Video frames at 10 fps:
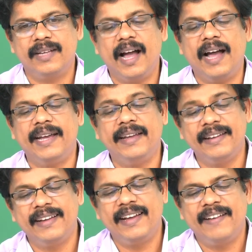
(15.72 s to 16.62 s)
Hi,
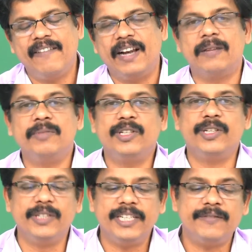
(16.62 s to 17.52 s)
welcome to the
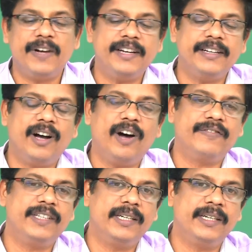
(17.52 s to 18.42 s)
Unit 1 of
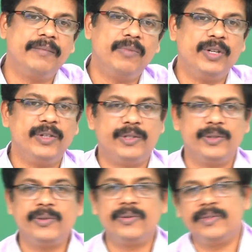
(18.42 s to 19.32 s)
the Module
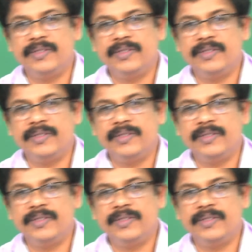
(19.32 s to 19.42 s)
2